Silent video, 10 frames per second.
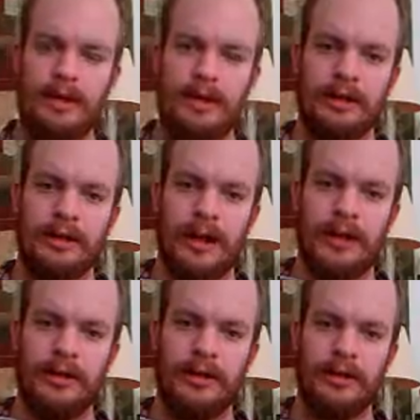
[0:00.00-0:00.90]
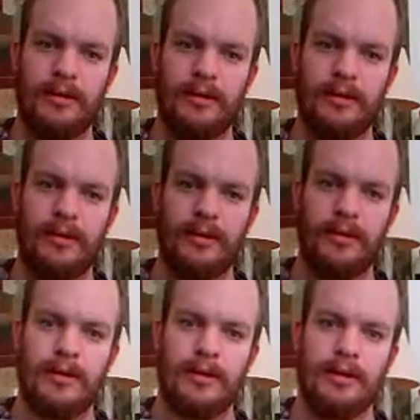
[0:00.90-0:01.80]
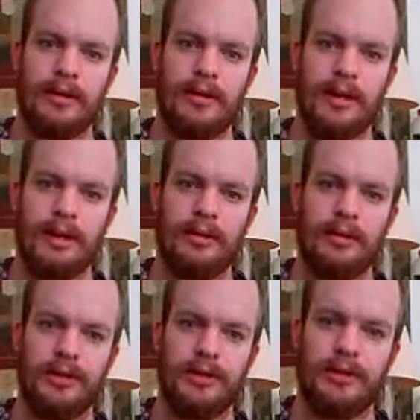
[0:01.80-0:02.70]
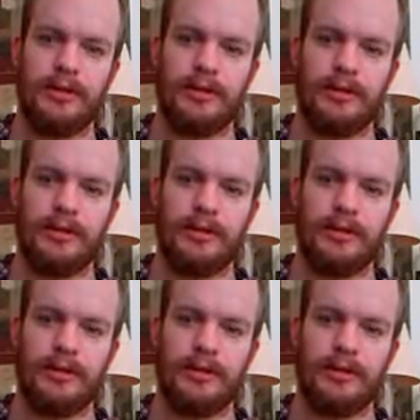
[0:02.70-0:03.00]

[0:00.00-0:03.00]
in your hand, and you just